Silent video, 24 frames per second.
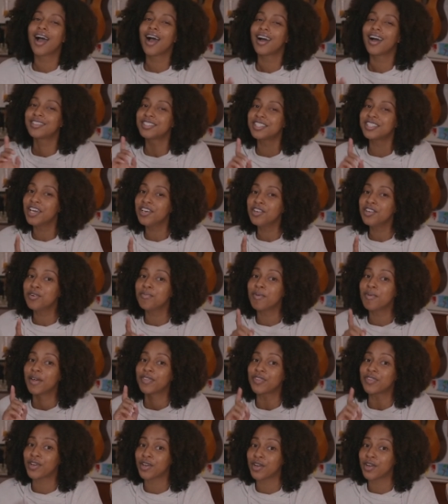I'll tell you
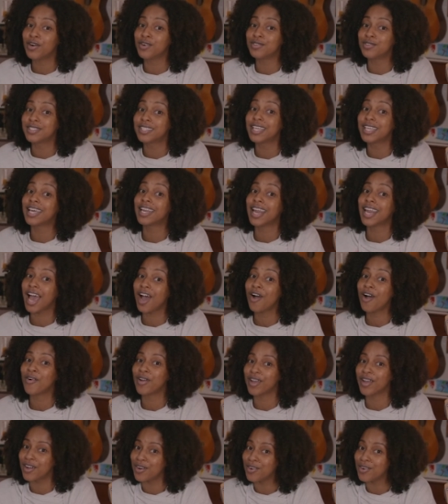about the goats and
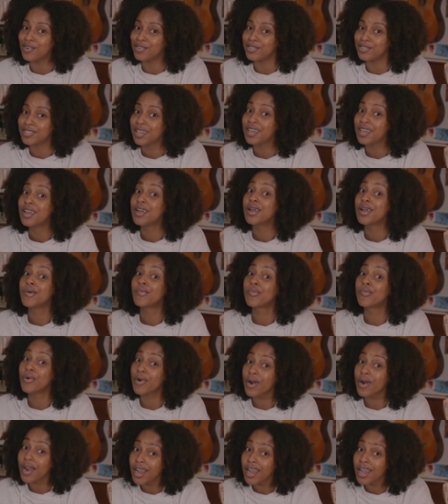how it goes,
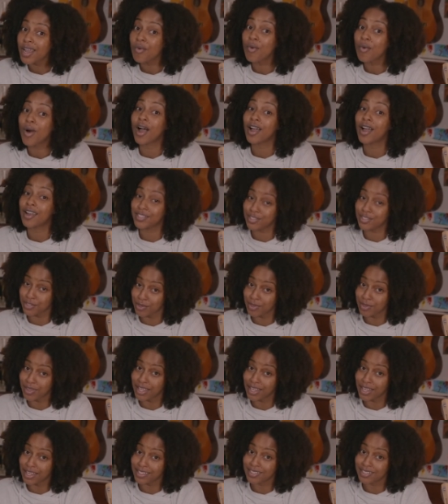praying while I do
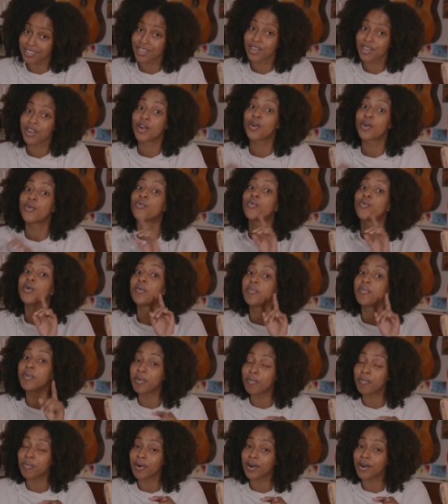things.
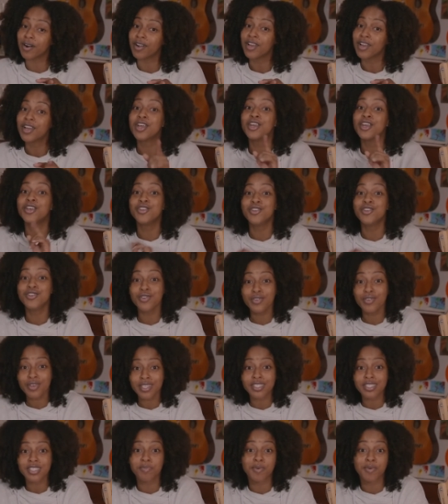Remember, you
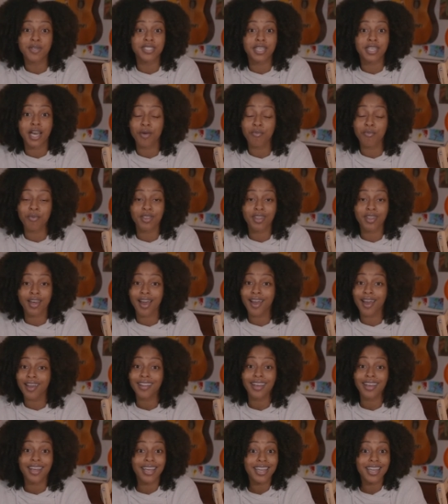can spend time with
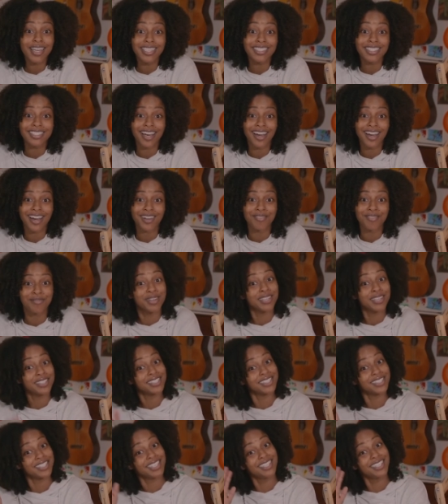God anytime.
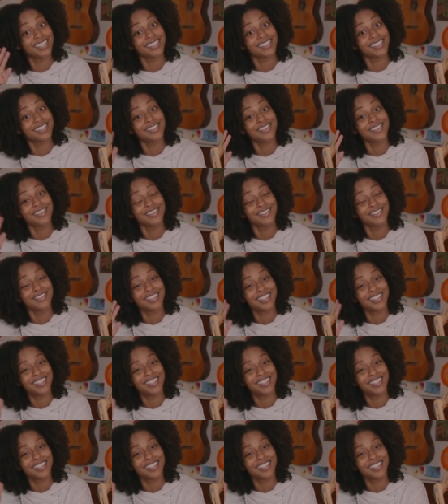See you soon.